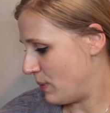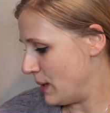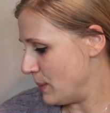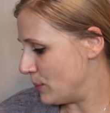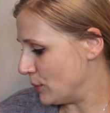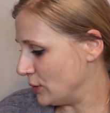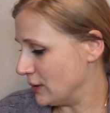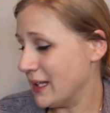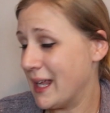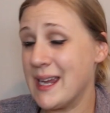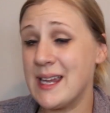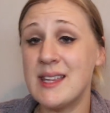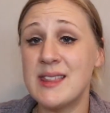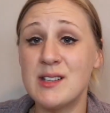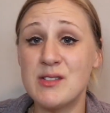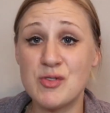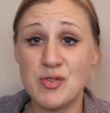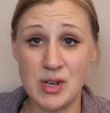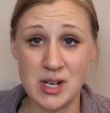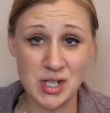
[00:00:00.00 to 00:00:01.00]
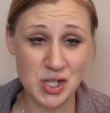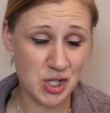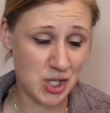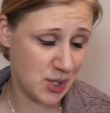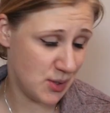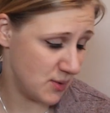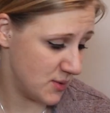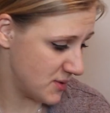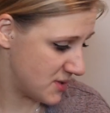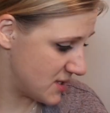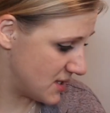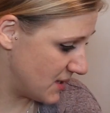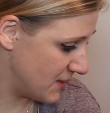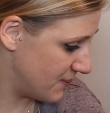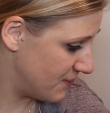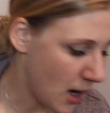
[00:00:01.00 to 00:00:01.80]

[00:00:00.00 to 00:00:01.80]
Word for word: People like their dress shoes.